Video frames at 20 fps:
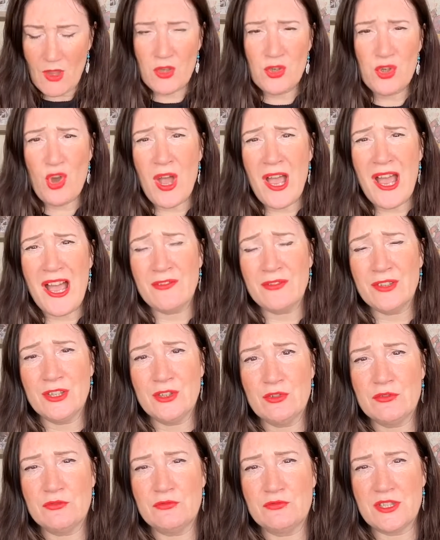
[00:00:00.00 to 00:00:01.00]
not having
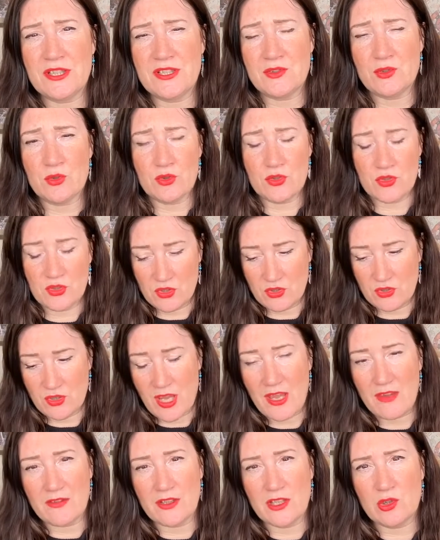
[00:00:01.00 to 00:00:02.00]
enough resources, not
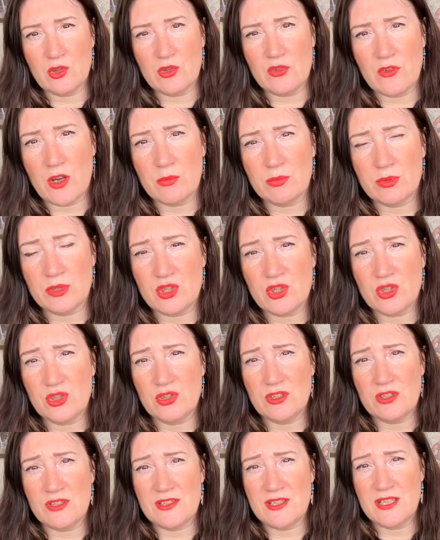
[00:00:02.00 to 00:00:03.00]
having enough
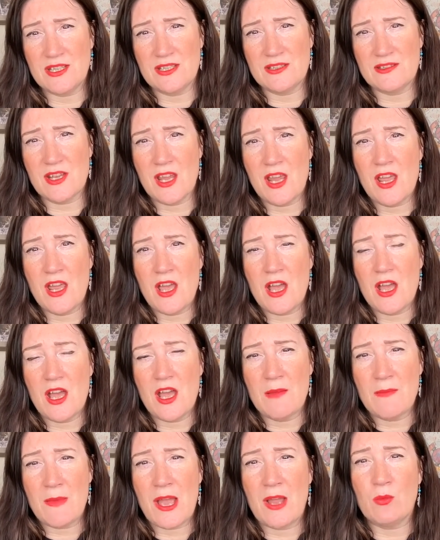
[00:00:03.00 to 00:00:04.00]
opportunities,
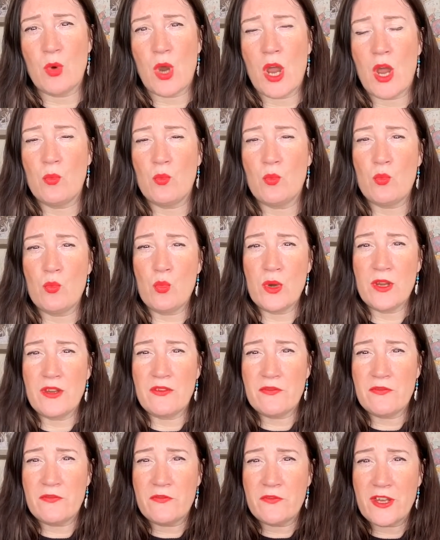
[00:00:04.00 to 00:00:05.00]
and we
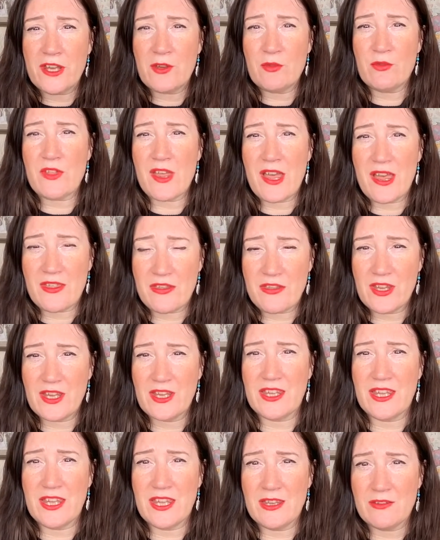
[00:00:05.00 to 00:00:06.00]
feel that,
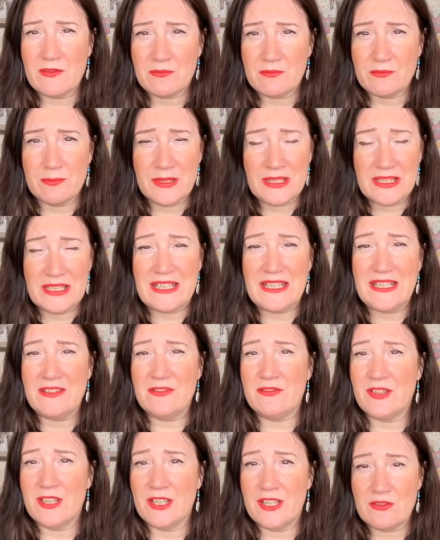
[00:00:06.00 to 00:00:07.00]
think it,
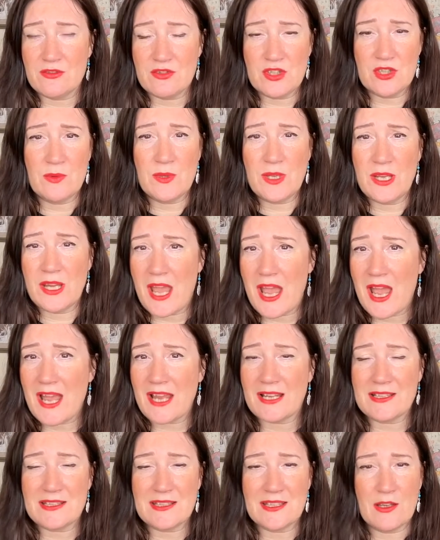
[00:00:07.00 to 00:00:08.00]
believe it, do it,
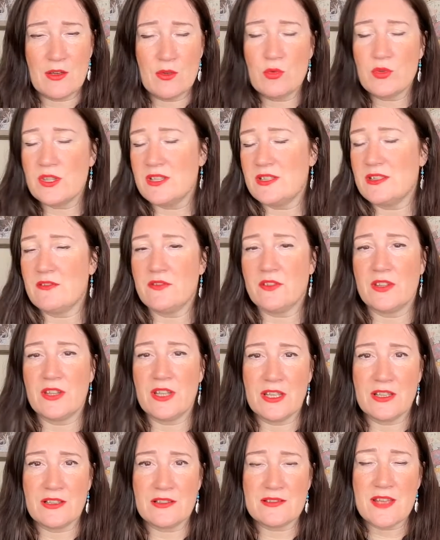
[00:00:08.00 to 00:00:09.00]
act it, all these different
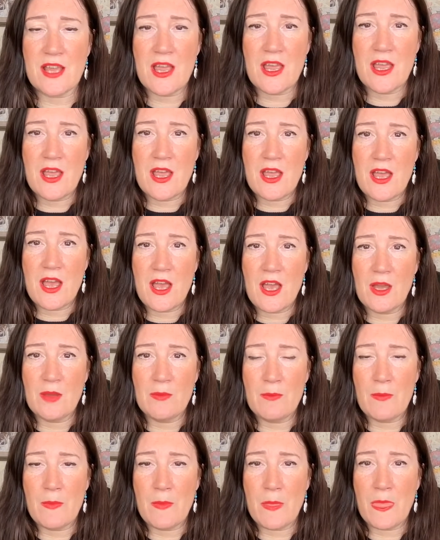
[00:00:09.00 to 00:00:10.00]
things,
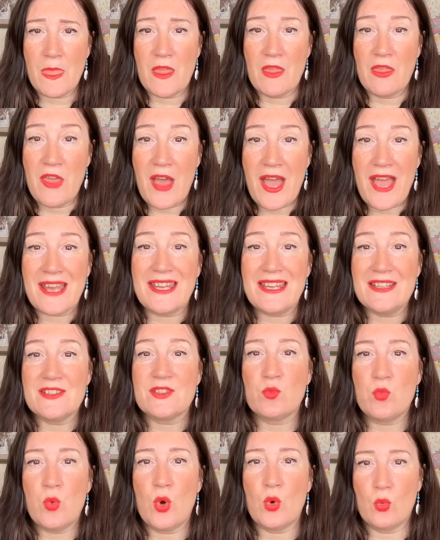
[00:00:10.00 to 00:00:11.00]
that
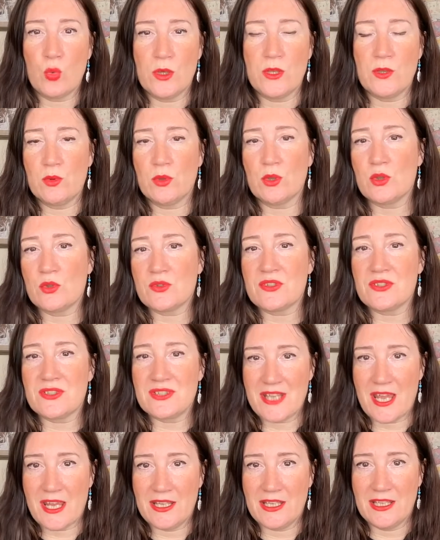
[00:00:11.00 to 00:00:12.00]
is what we will all
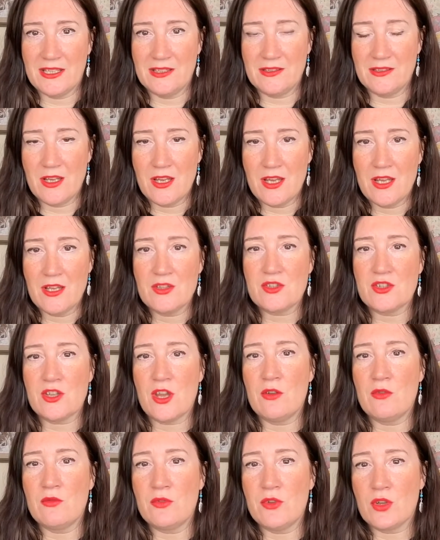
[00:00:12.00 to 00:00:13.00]
stay in.
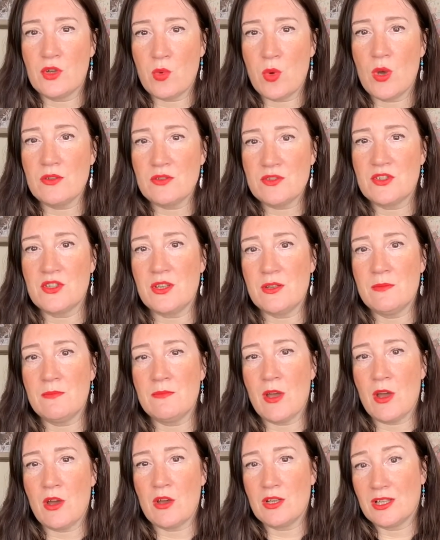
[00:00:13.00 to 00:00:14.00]
So the
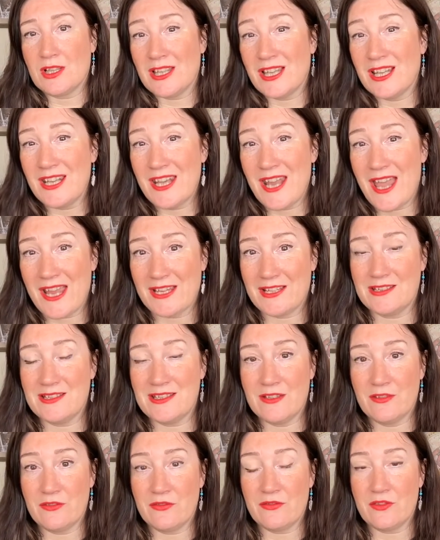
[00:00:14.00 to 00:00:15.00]
quantum on a
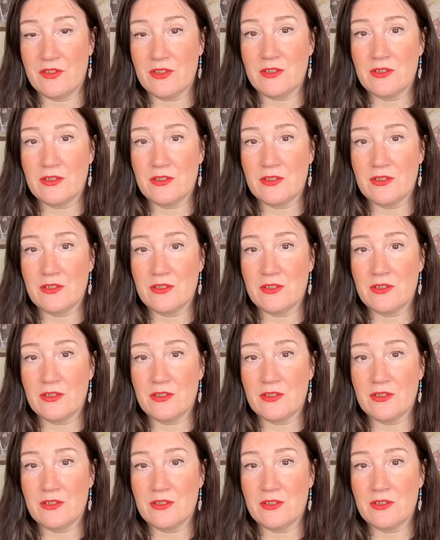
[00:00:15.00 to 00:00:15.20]
collective